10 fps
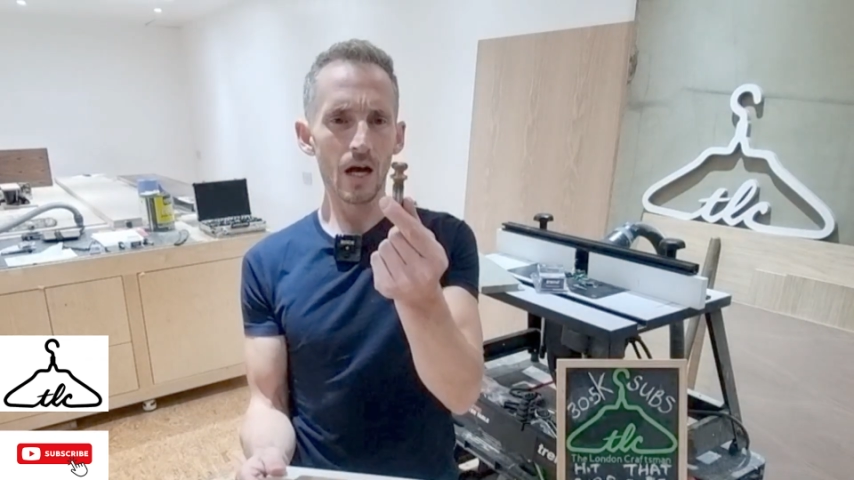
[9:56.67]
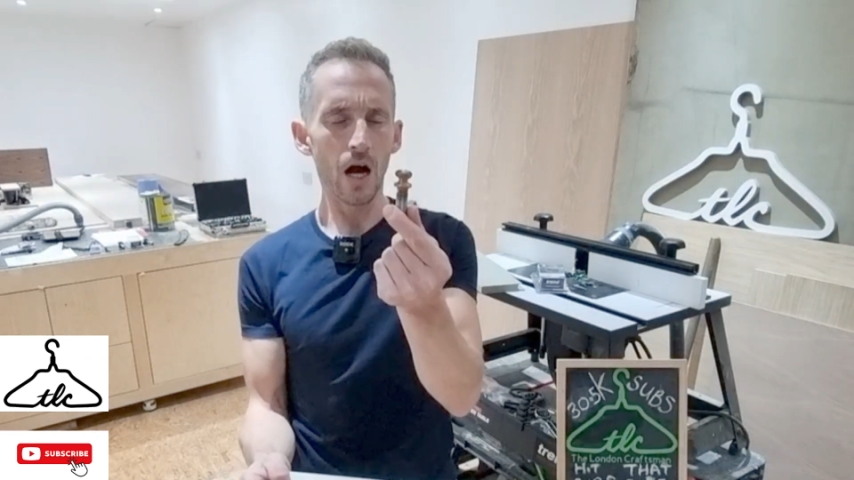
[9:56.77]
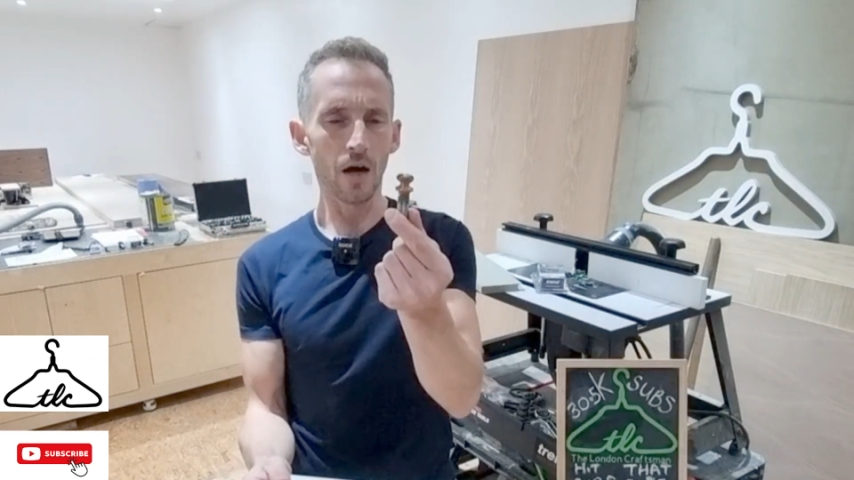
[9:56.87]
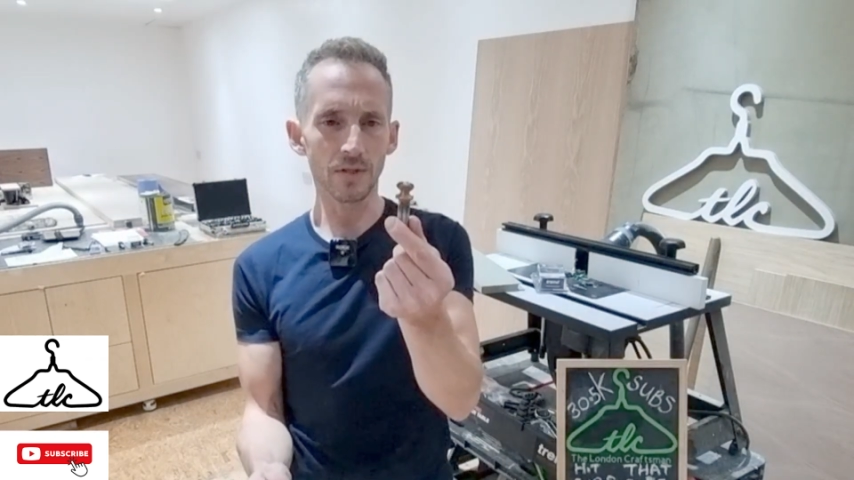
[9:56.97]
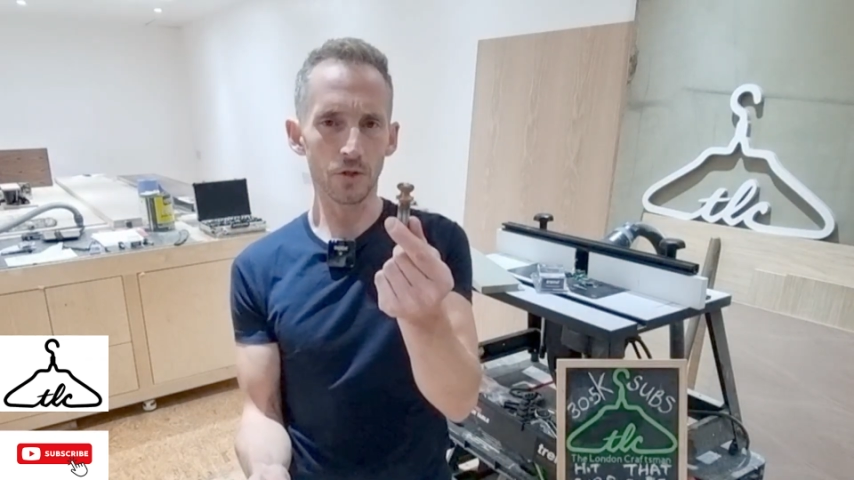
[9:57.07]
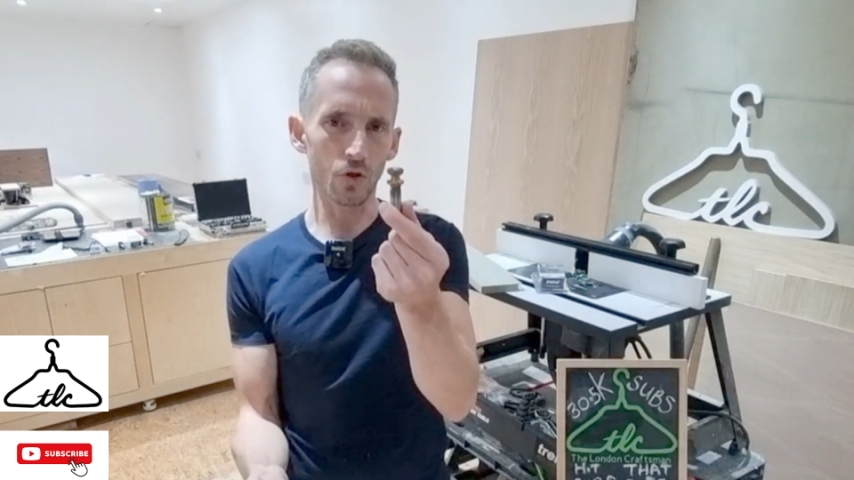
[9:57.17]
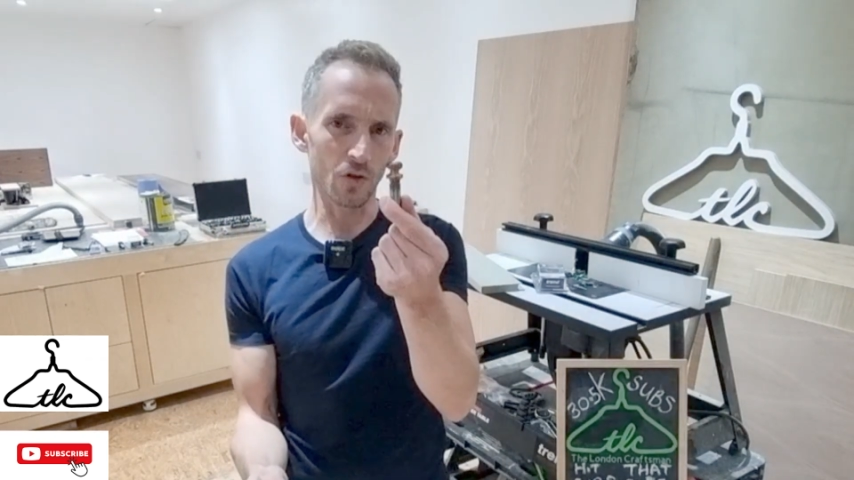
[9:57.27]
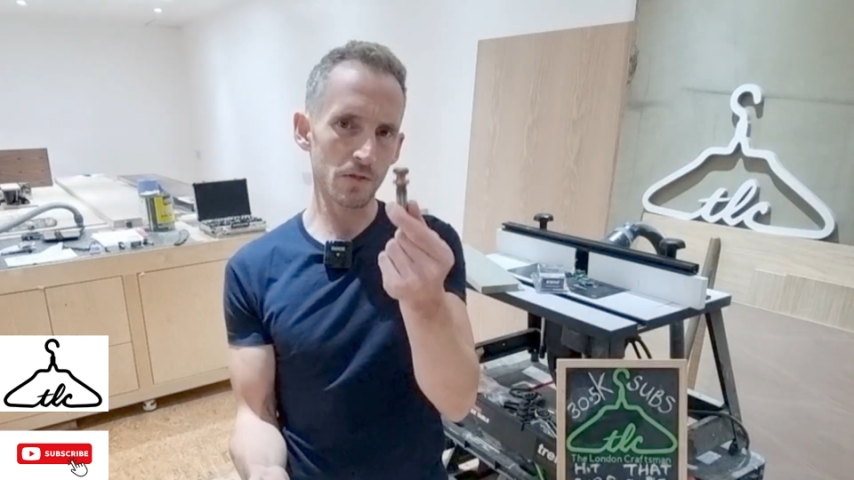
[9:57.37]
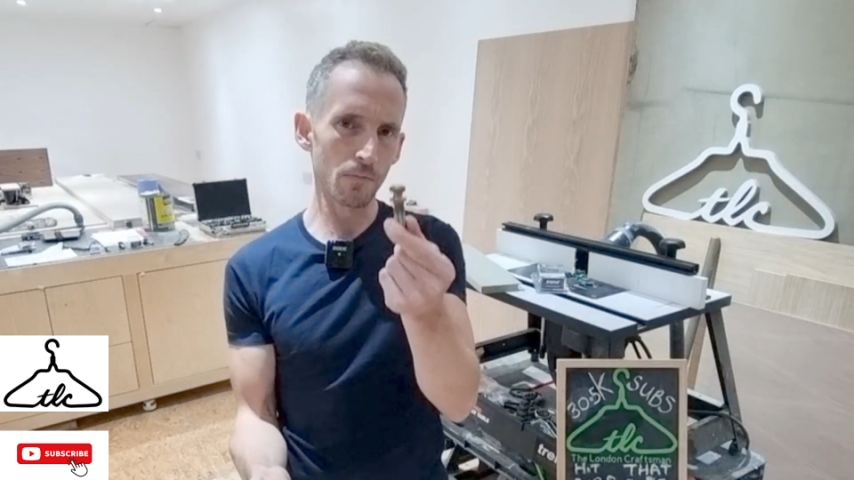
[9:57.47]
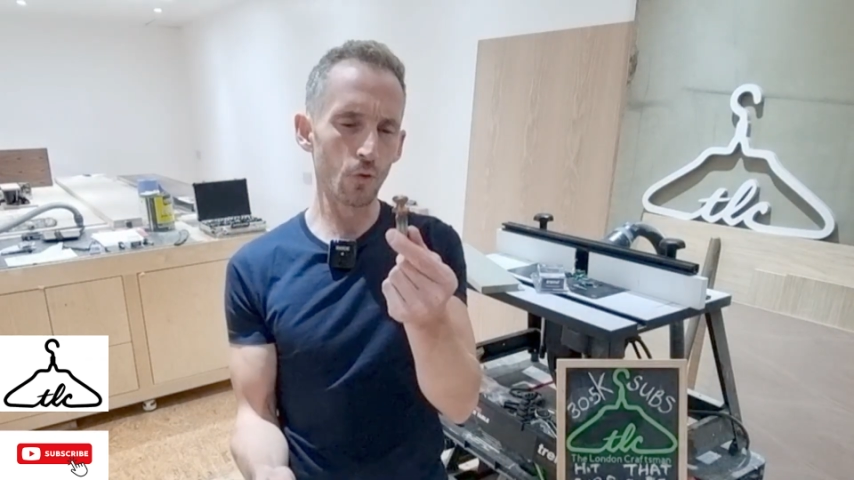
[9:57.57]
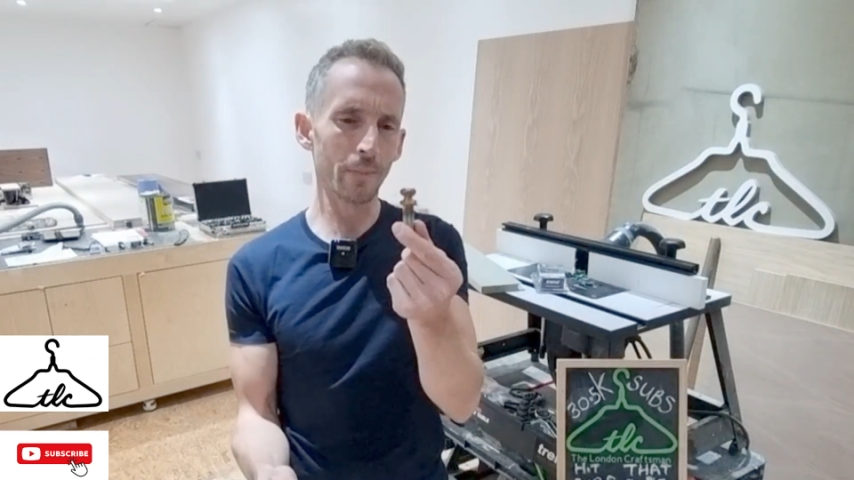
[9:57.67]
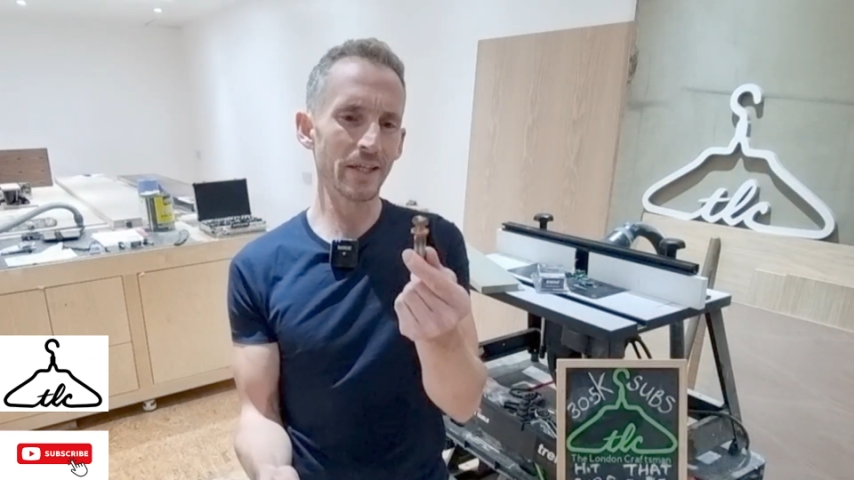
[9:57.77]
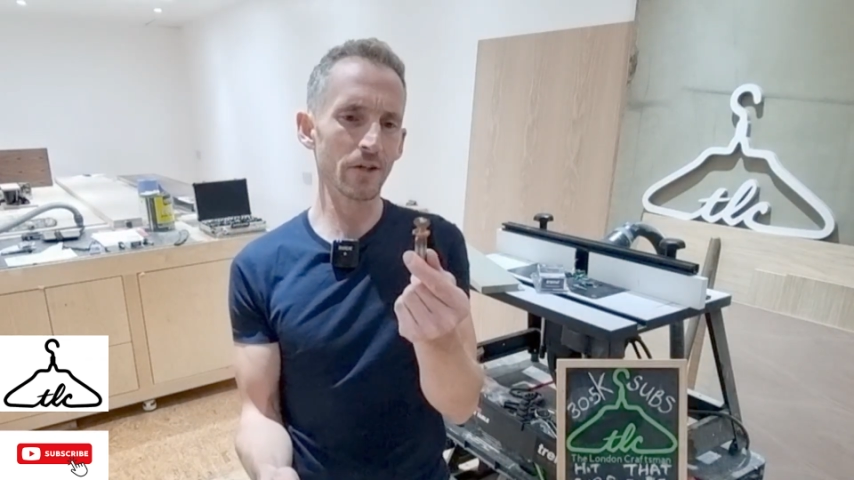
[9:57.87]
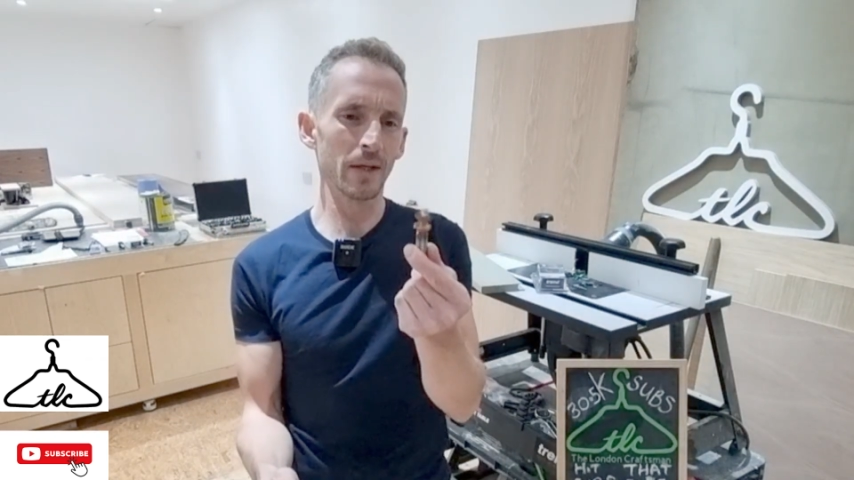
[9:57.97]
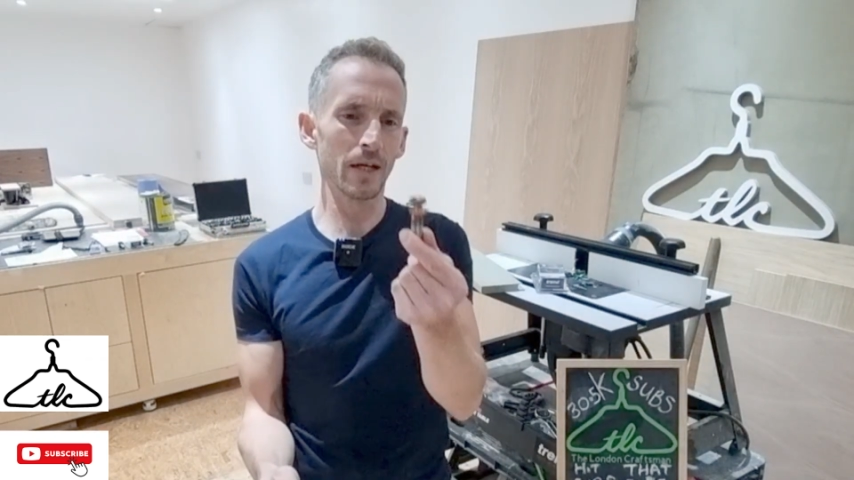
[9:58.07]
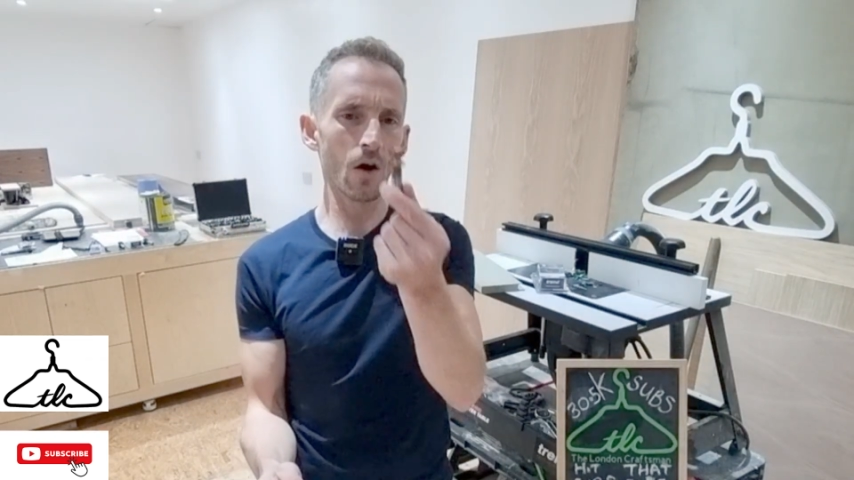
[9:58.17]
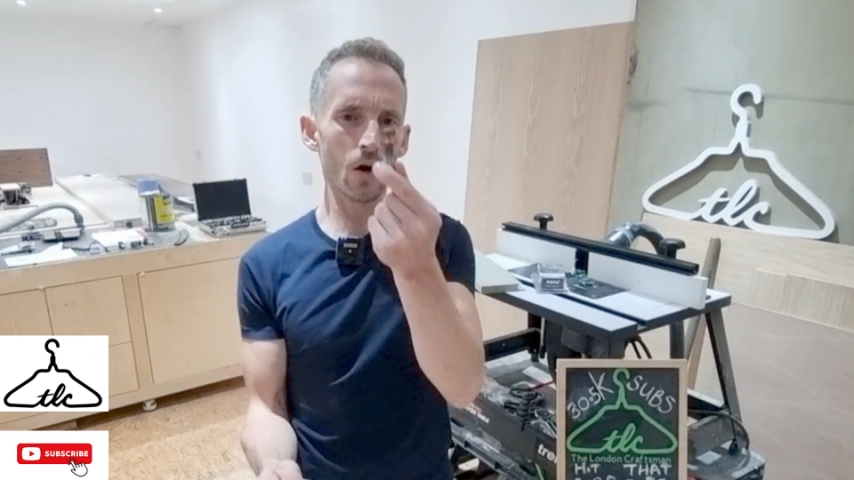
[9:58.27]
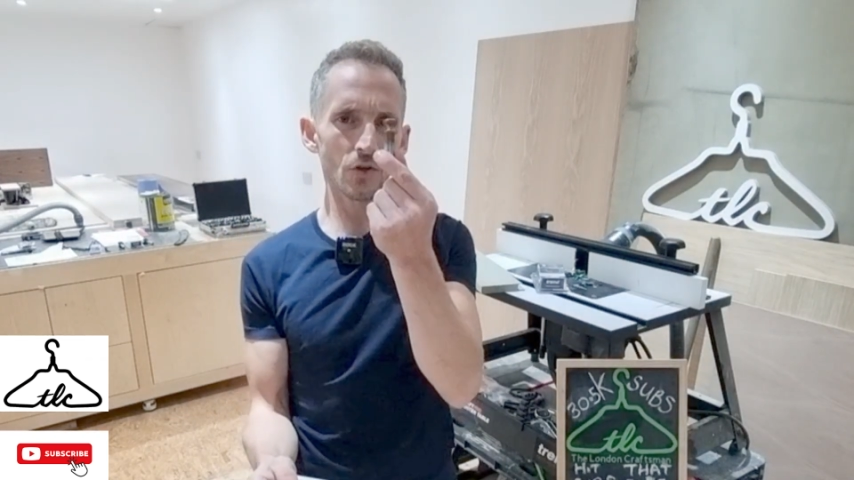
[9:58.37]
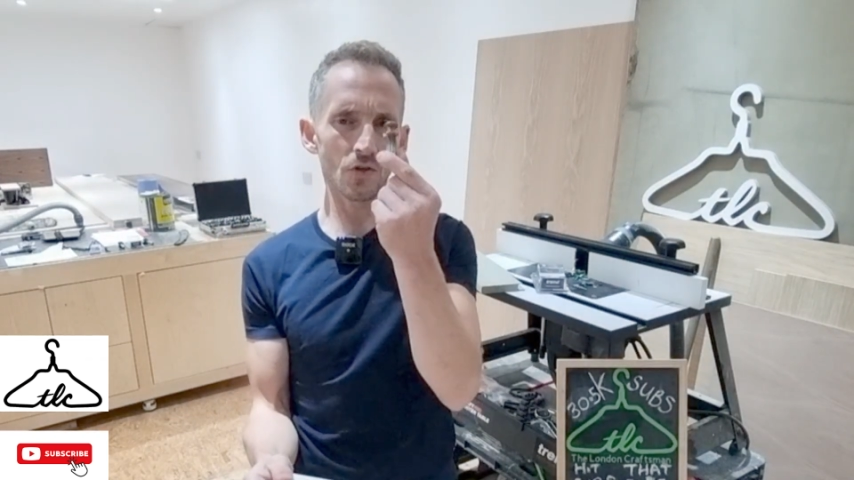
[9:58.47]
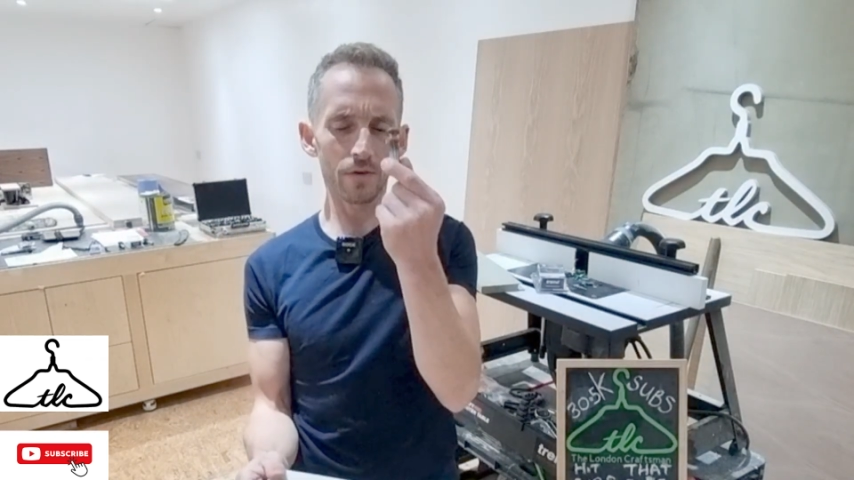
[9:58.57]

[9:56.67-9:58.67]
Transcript: So you've got the small, medium and large